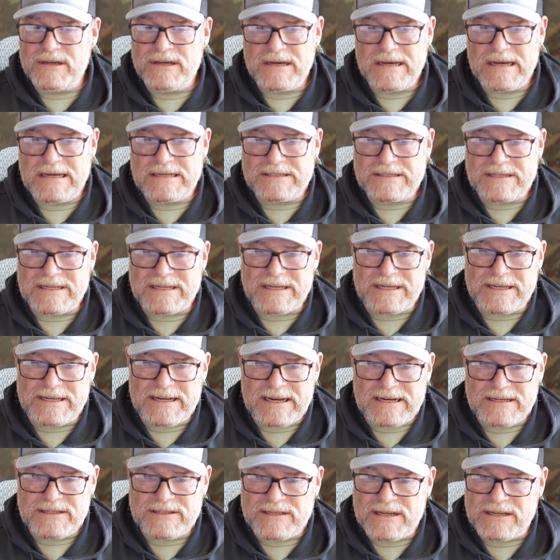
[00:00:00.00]
guns in the
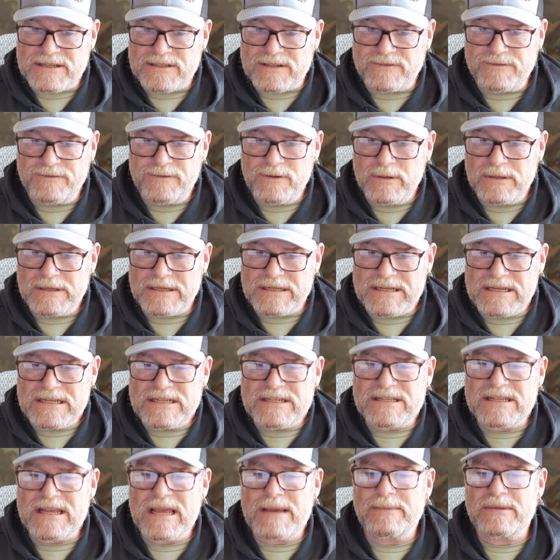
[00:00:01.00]
United States is fueling
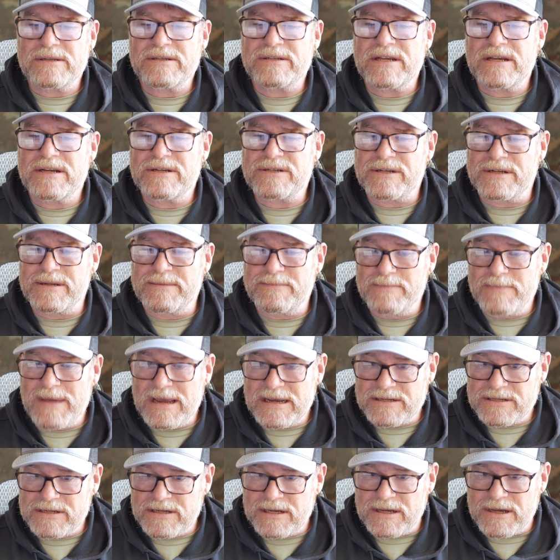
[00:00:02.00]
destabilization in
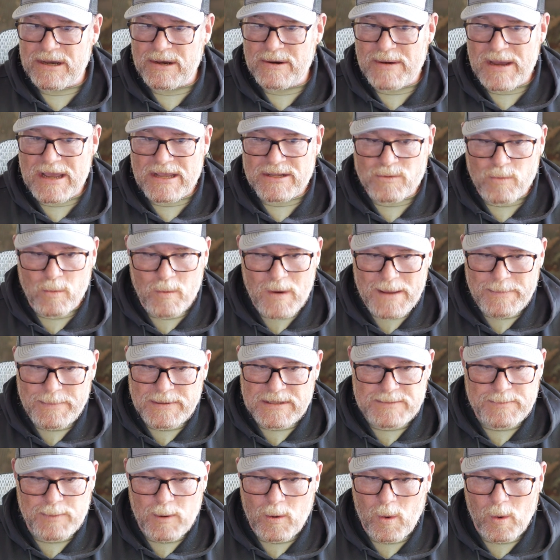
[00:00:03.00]
Mexico as
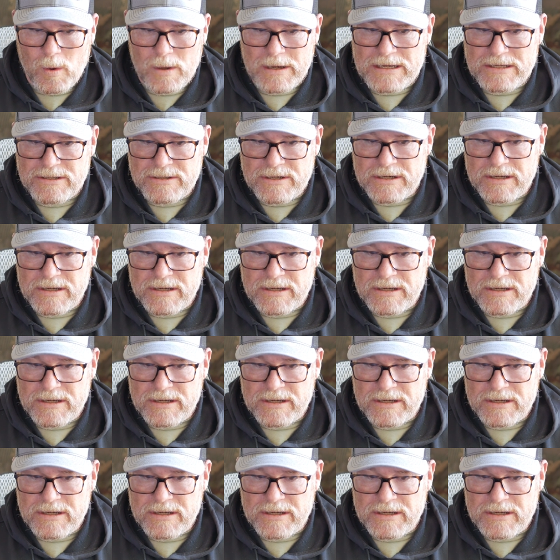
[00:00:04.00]
weapons pour into